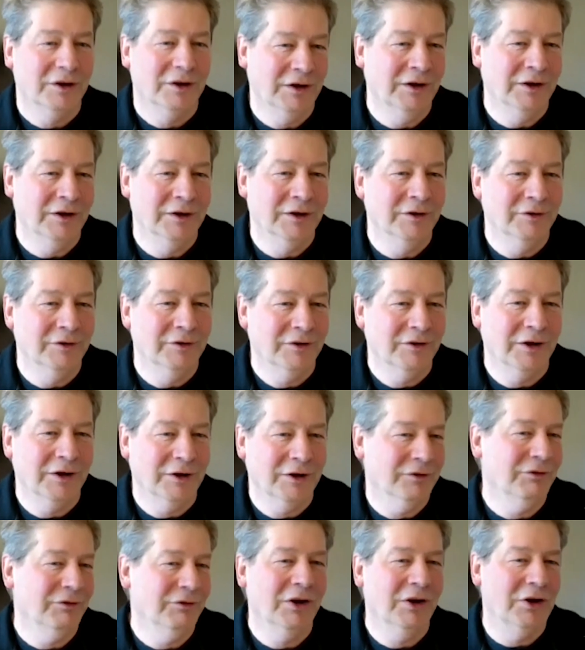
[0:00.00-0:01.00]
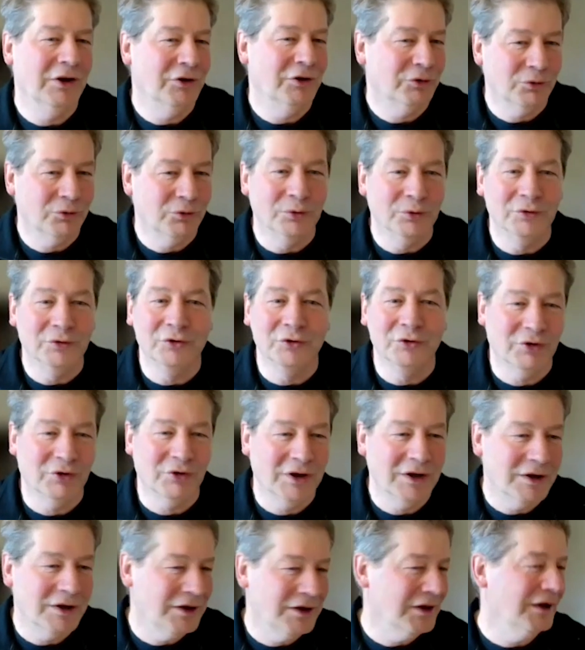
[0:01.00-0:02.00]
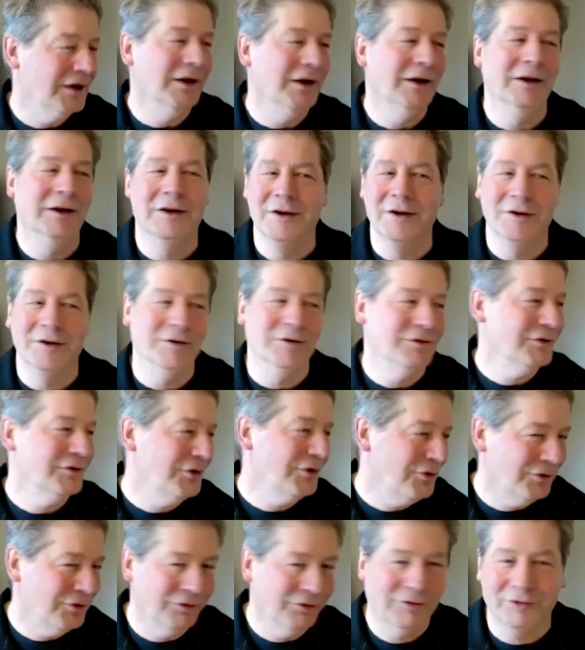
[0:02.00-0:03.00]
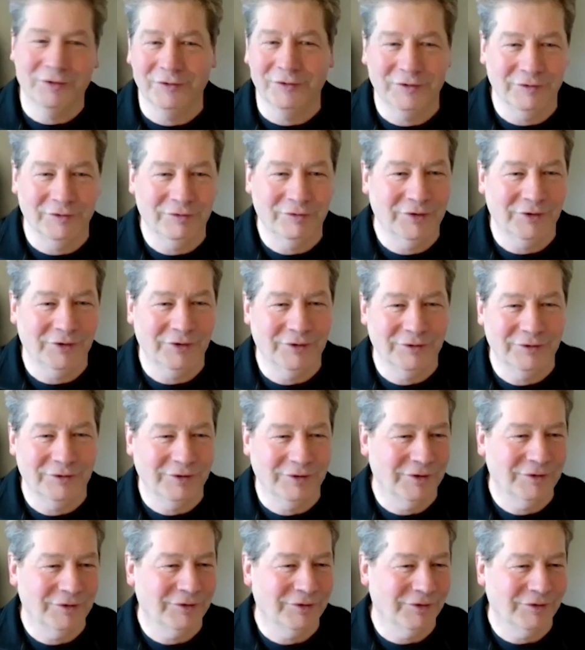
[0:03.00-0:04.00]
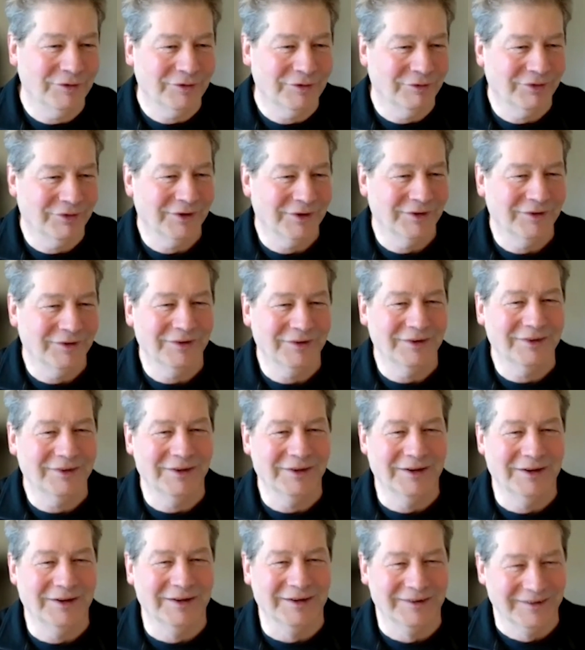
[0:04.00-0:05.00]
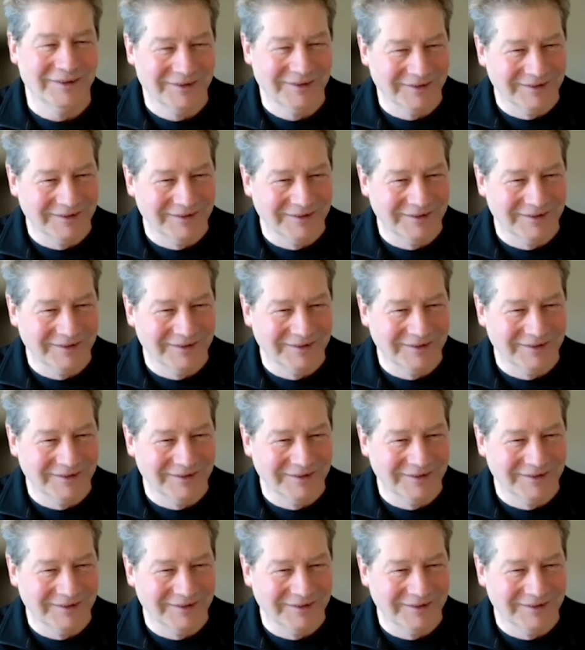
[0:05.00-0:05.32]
and hair going grey and all sorts of things like that.